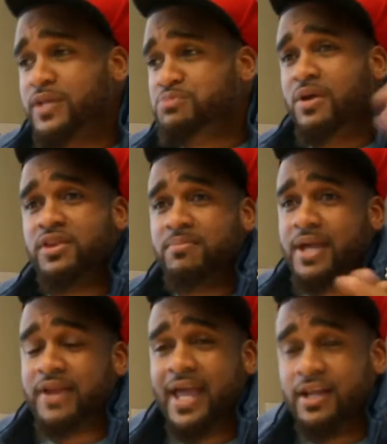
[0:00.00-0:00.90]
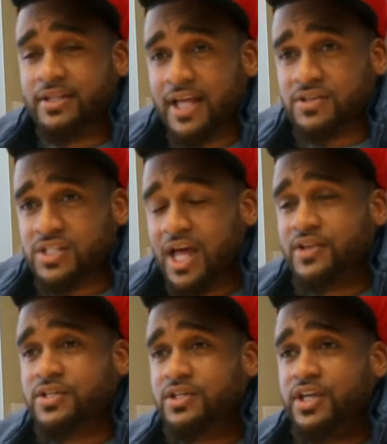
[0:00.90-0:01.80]
This brother made
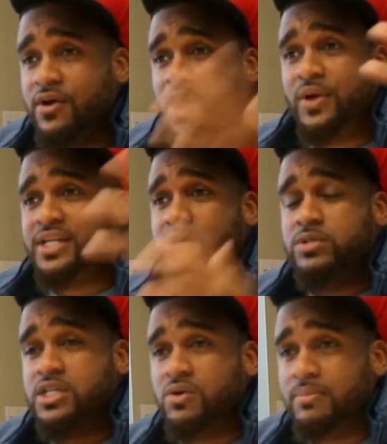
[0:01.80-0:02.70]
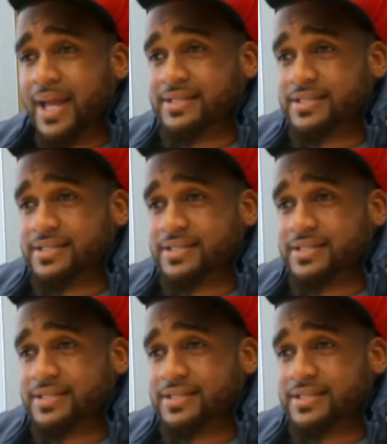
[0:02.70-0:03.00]
$800,000 in a year, and all he did was kill the black